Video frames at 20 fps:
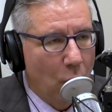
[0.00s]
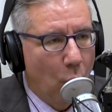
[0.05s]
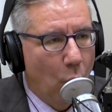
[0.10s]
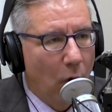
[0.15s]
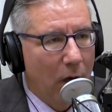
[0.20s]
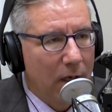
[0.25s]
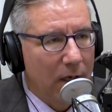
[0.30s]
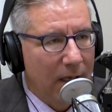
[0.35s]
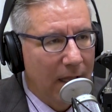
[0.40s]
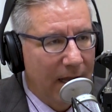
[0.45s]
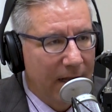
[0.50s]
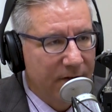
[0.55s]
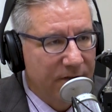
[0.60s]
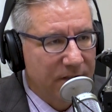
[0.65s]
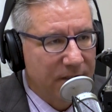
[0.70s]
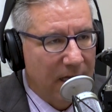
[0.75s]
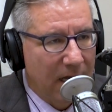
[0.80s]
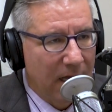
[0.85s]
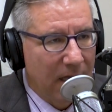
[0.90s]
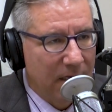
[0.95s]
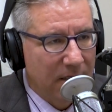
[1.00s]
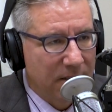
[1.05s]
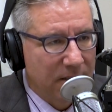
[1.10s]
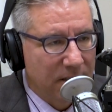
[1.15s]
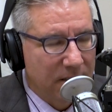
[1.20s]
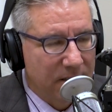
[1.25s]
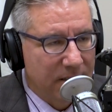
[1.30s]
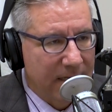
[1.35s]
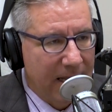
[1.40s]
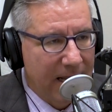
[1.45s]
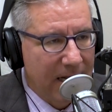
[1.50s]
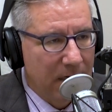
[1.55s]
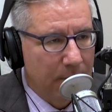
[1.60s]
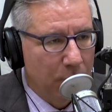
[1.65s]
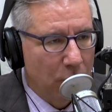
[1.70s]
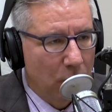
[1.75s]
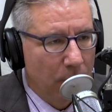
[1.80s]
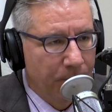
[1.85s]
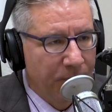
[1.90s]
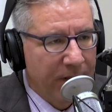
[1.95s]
What lifestyle is sustainable?